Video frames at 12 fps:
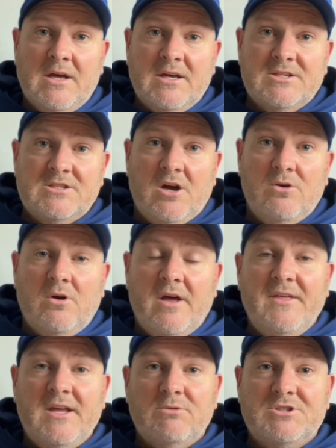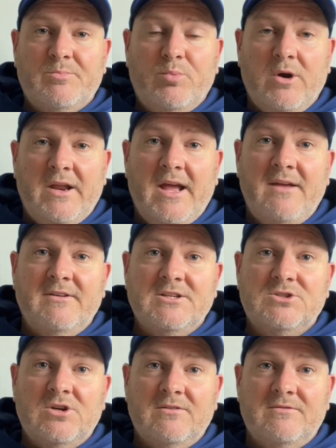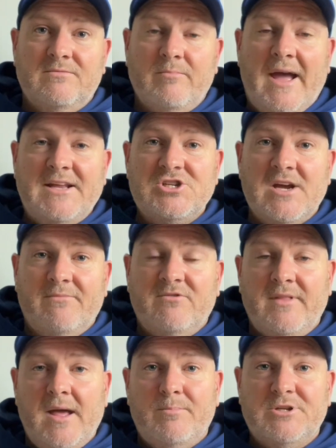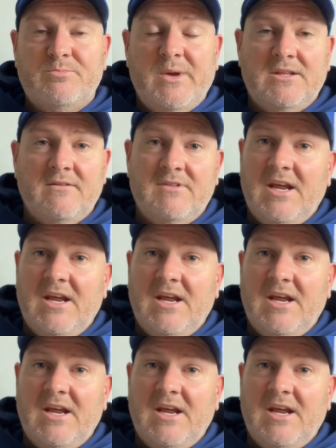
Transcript: So I think it was a pretty even sort of matchup from that perspective.